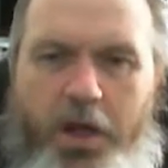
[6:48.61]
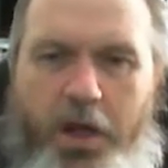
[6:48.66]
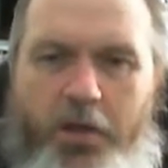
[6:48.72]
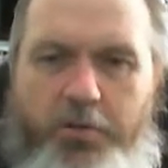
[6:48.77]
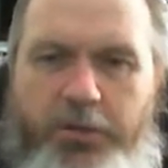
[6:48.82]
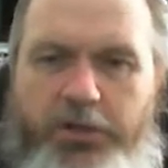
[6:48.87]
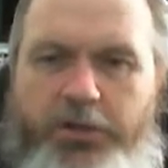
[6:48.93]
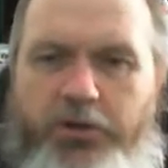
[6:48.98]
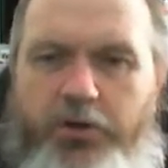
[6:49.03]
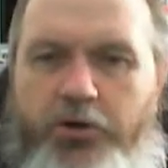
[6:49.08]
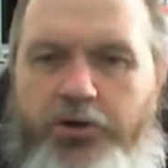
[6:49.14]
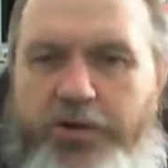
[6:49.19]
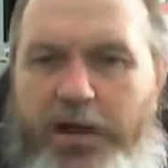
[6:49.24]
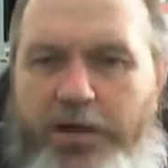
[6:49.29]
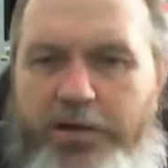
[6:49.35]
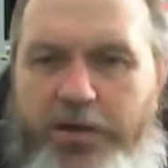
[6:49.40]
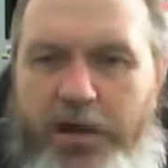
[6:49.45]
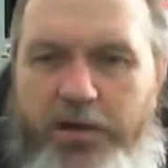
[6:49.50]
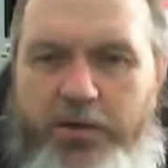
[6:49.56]
Mr.
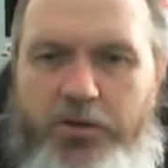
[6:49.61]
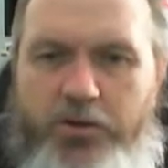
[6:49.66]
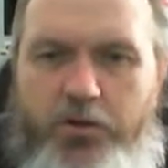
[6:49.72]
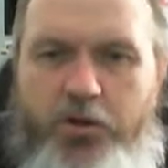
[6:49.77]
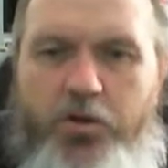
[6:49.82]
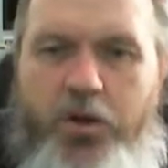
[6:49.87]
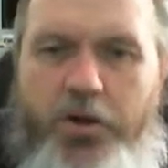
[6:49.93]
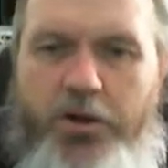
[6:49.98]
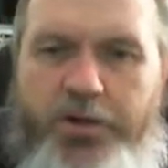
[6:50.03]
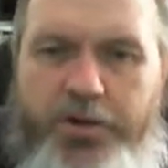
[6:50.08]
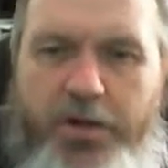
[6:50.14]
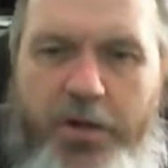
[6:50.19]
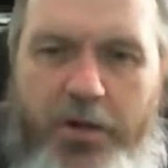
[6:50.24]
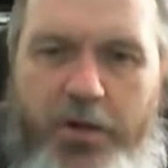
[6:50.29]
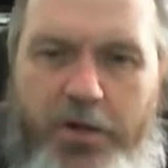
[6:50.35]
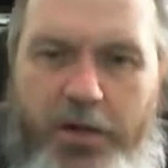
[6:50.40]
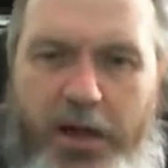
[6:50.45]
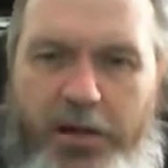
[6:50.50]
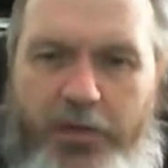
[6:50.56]
Sergeant, you're a
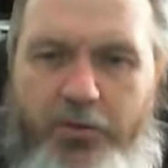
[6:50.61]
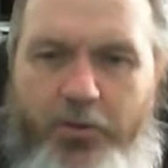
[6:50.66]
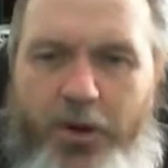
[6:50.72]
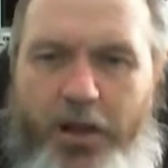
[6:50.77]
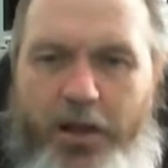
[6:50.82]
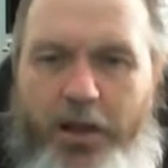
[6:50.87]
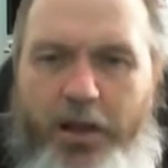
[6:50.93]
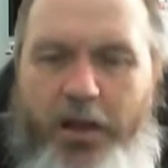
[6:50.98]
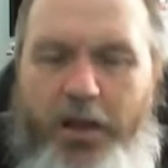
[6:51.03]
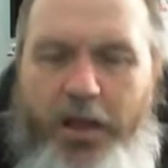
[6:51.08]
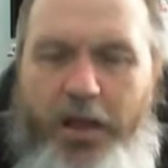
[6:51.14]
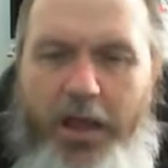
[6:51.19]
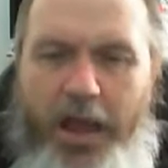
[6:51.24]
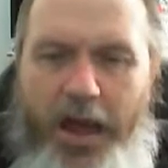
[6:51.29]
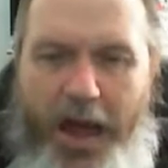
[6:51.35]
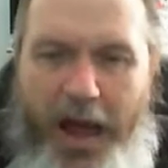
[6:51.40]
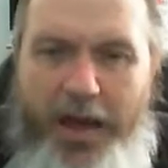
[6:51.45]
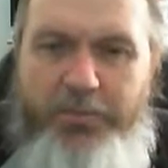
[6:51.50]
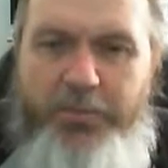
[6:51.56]
sucker as well.
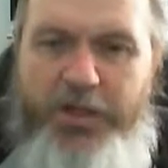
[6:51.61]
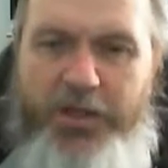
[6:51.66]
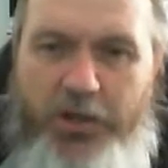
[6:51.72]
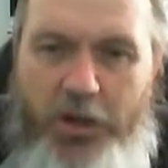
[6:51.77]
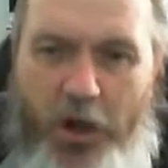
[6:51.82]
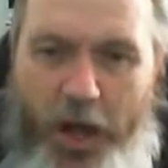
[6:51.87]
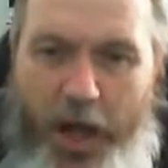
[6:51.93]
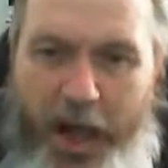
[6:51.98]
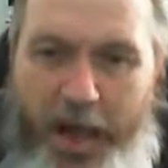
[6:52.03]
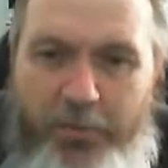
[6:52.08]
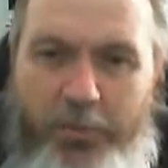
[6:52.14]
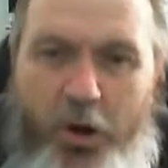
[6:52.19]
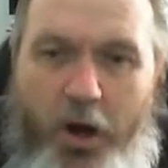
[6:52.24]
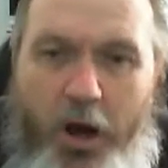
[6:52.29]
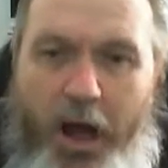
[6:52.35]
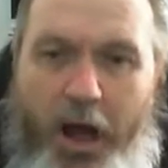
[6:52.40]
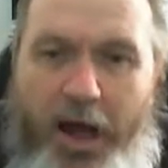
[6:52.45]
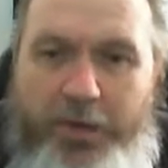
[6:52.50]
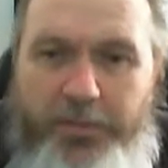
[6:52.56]
I mean,
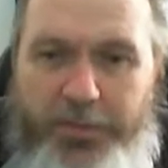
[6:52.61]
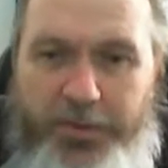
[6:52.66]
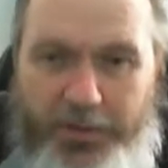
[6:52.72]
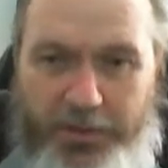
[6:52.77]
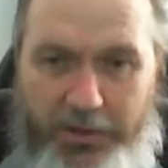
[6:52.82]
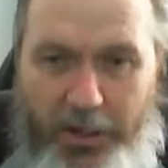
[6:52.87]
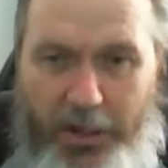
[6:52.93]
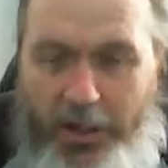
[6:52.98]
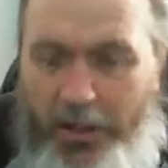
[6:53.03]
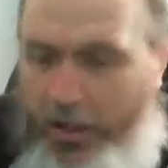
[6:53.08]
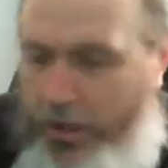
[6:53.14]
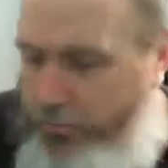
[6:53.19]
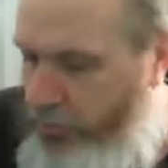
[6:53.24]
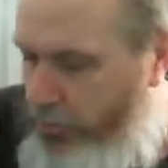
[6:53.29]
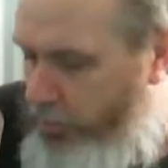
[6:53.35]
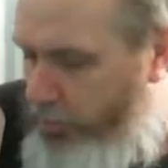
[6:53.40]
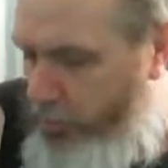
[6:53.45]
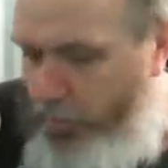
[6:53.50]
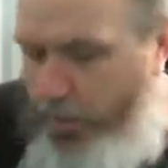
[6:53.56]

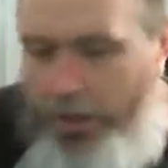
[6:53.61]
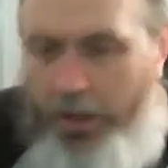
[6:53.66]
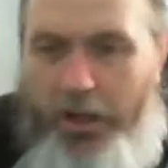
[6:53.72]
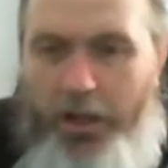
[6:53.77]
you know,